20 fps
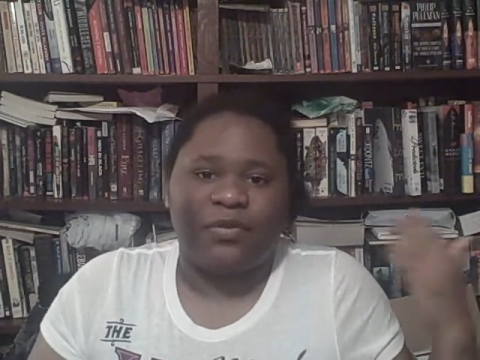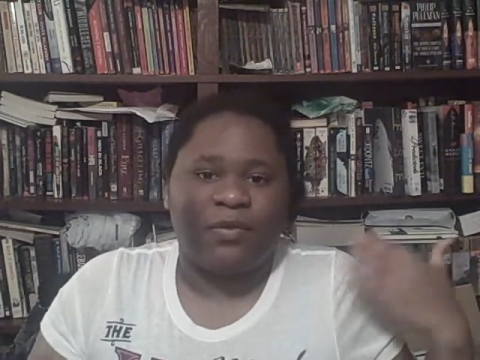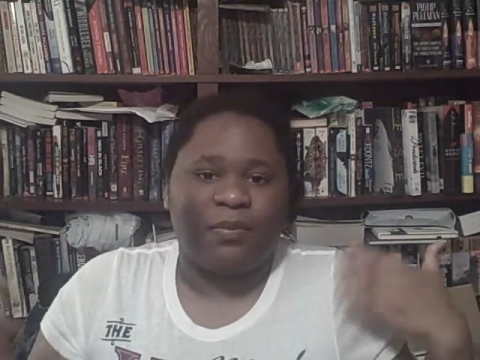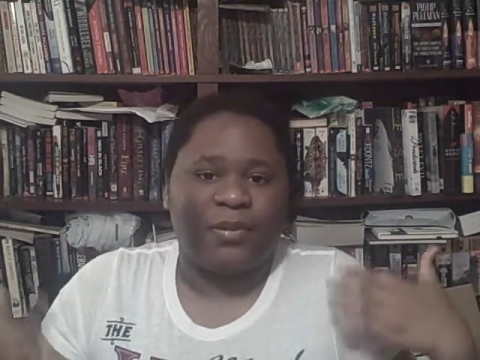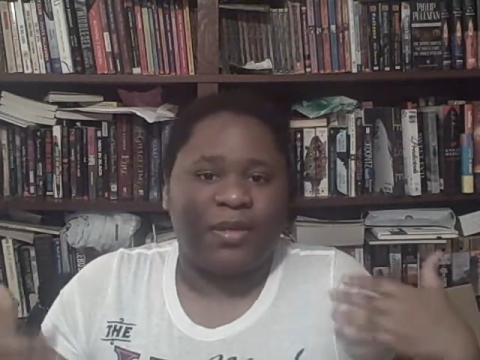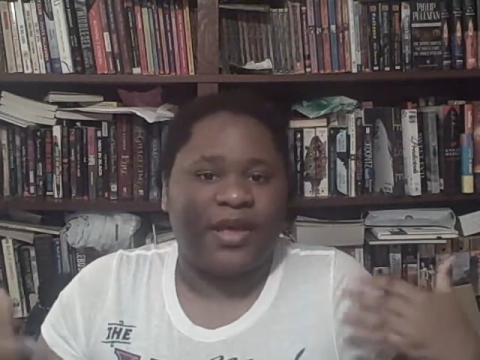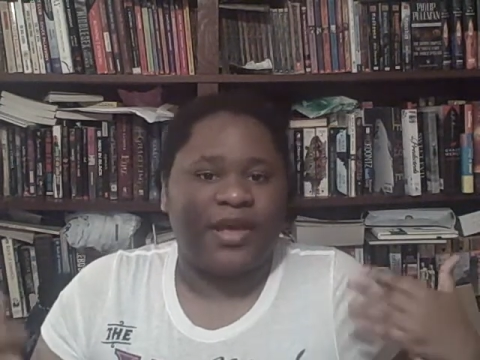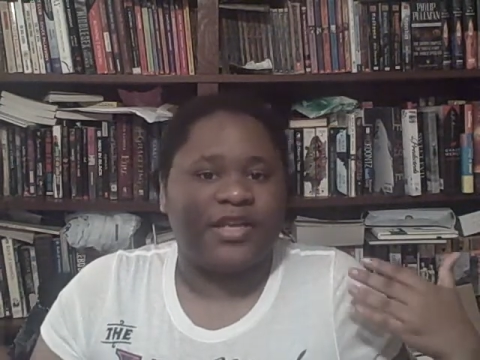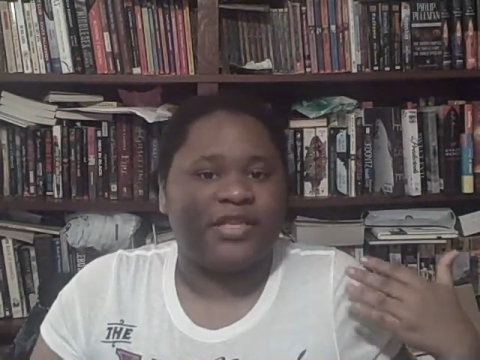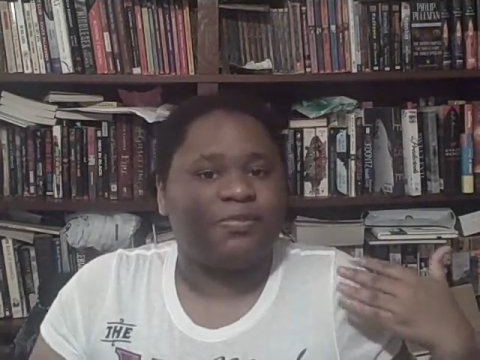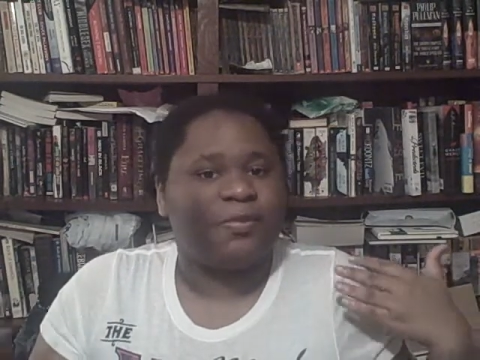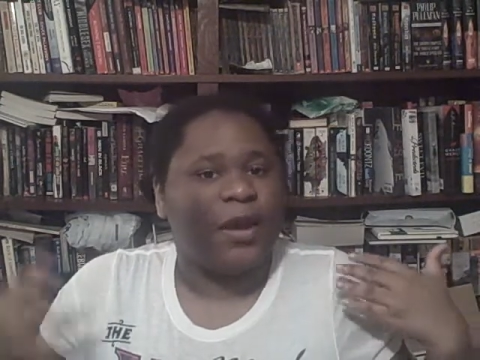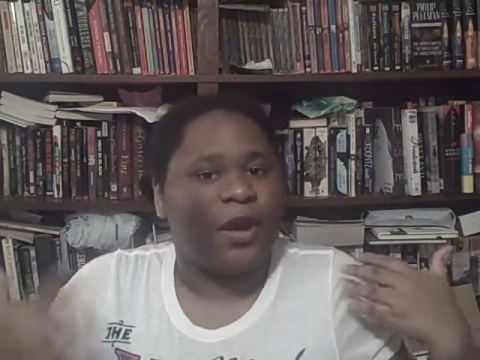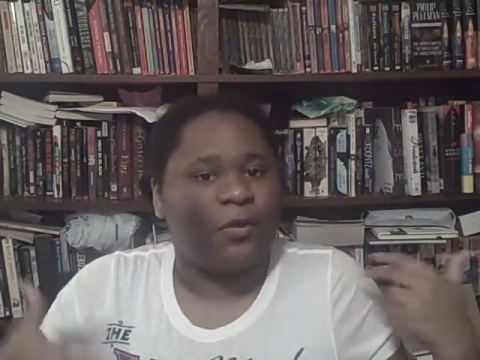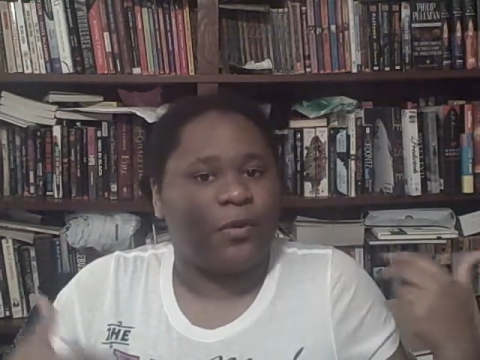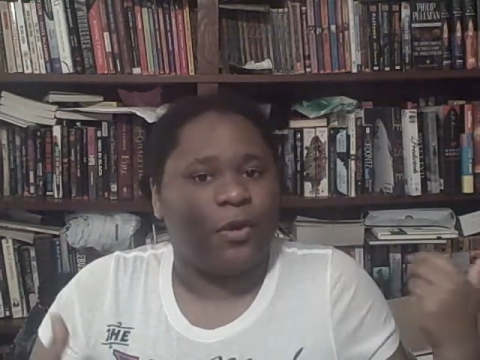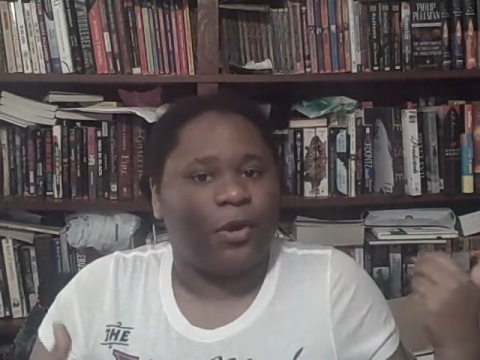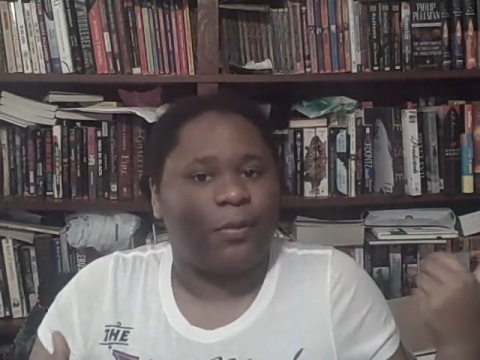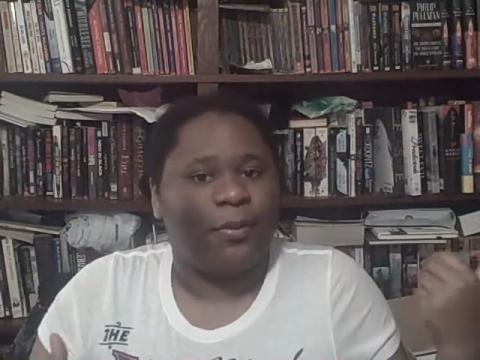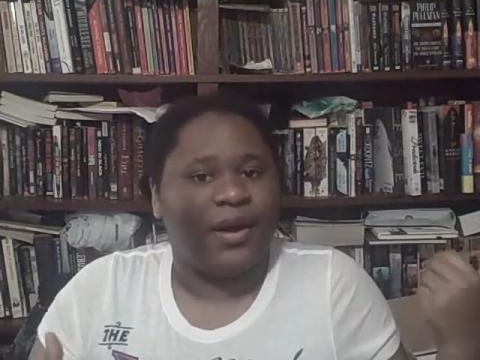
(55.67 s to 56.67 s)
replaced by
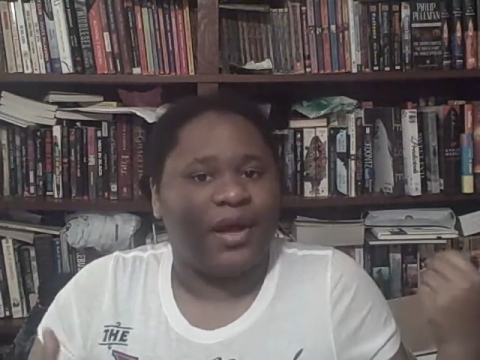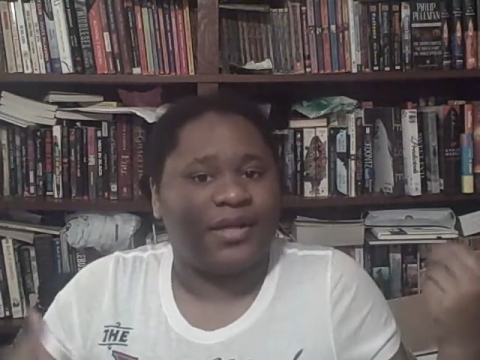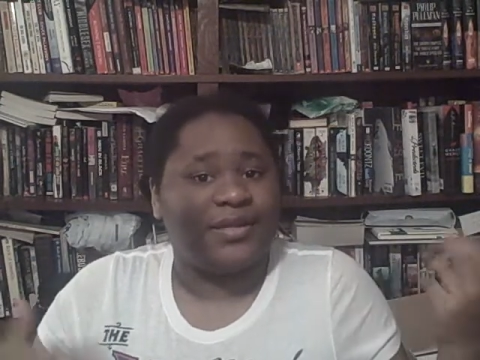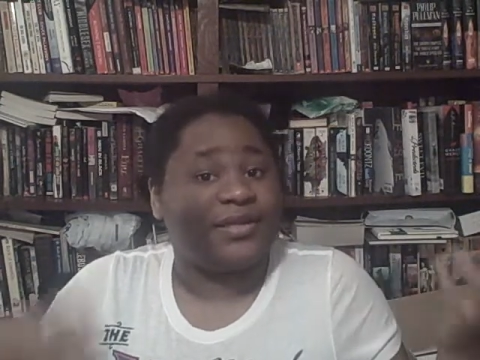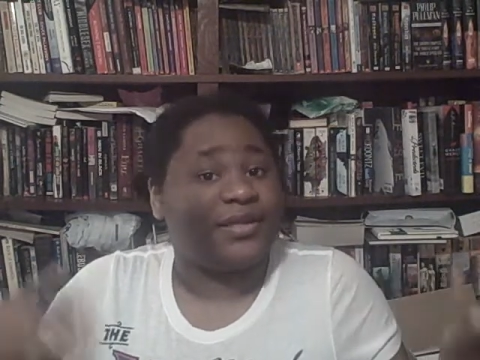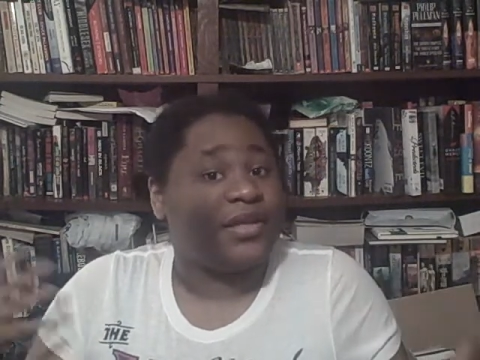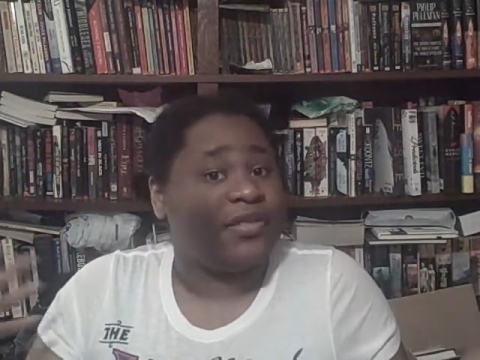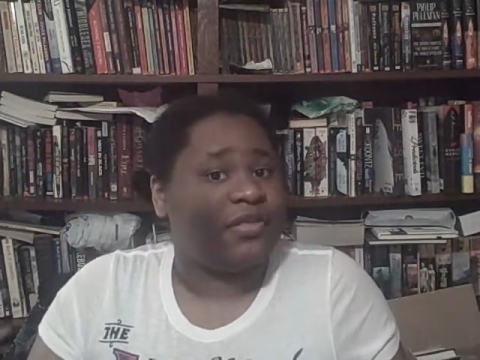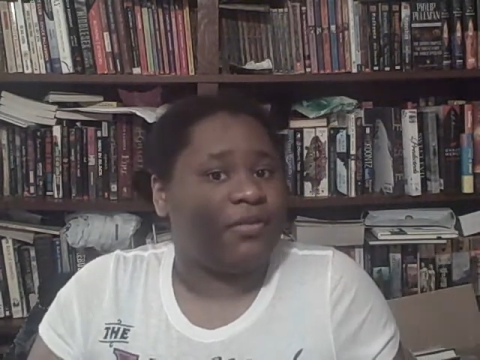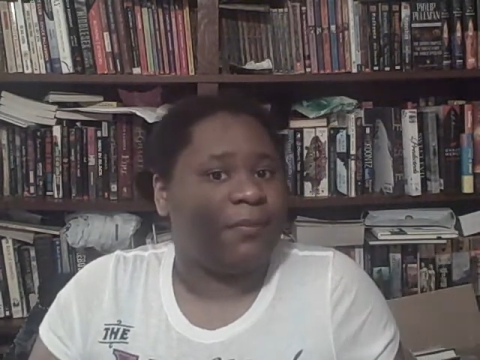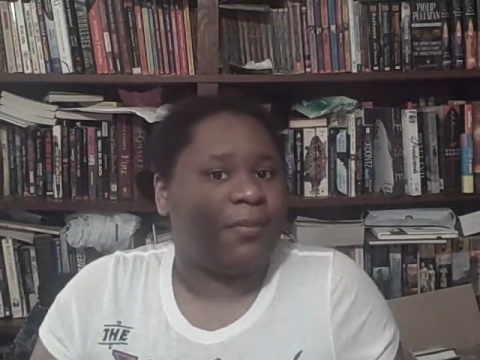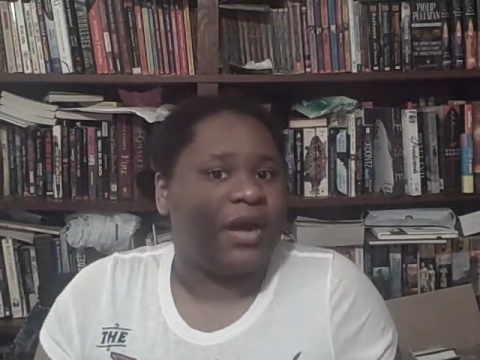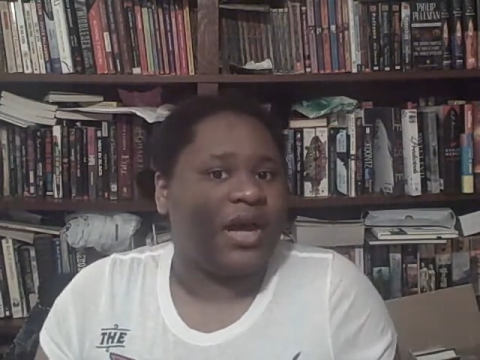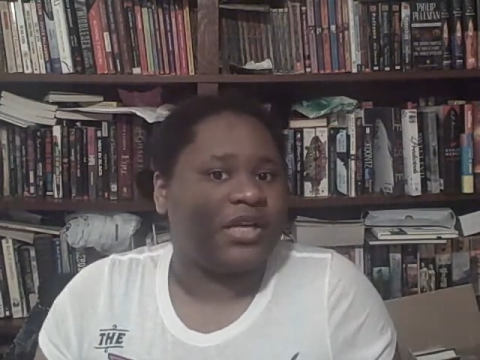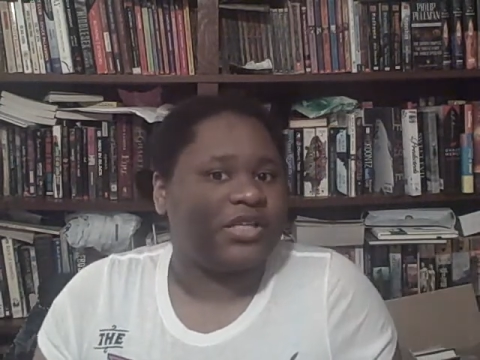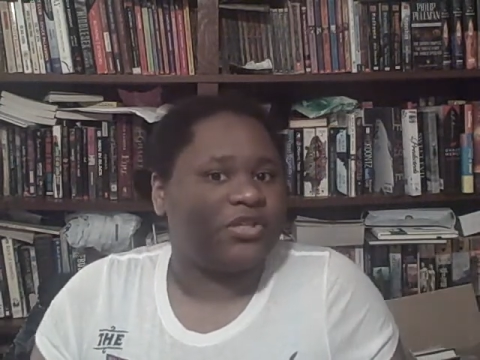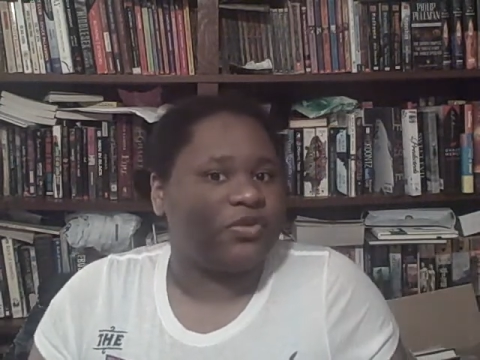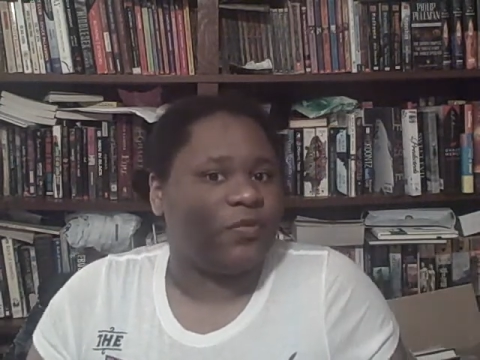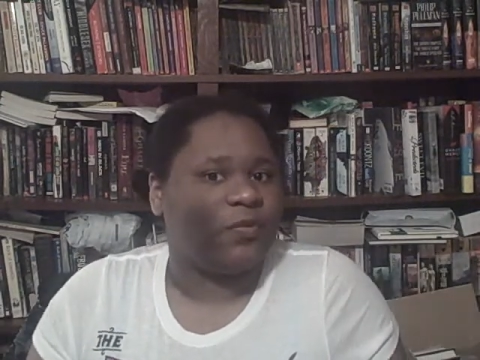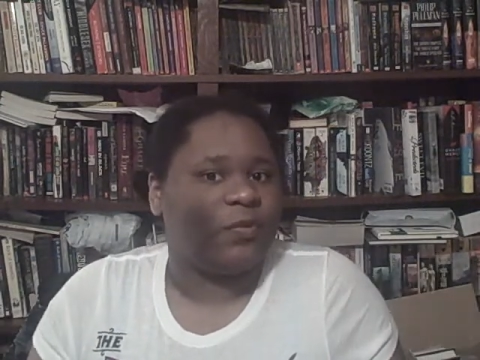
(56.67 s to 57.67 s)
robots in the
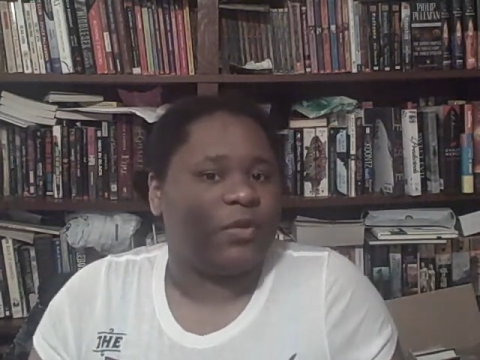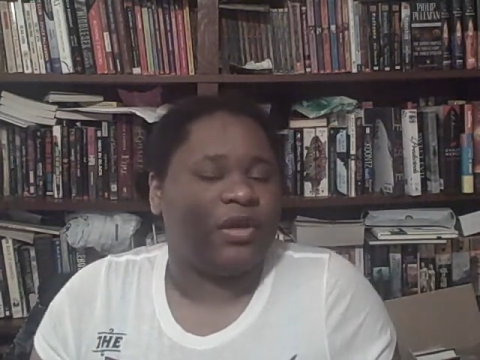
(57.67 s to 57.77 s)
boxing